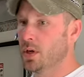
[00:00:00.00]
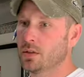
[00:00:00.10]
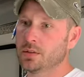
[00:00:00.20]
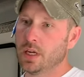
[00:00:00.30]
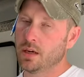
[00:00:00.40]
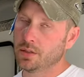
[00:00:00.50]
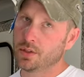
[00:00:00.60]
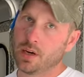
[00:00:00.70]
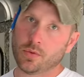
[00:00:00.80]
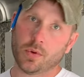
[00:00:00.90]
buckled down, and
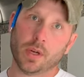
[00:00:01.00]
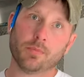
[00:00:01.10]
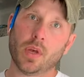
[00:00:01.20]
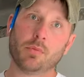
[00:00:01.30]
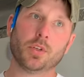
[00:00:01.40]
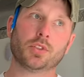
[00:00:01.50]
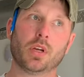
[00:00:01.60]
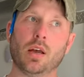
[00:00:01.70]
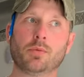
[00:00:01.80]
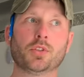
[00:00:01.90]
drive away. I'm
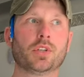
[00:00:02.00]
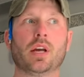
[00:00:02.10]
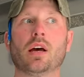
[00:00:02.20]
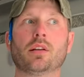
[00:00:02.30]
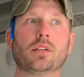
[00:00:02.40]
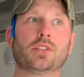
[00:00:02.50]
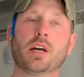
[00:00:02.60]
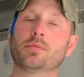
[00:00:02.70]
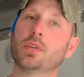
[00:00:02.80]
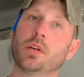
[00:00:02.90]
usually out at the
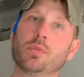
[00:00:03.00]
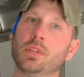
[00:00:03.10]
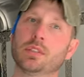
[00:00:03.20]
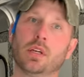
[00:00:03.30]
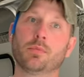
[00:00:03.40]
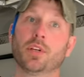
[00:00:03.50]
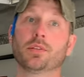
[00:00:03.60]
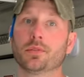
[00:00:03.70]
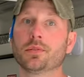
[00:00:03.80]
job site within 10 minutes.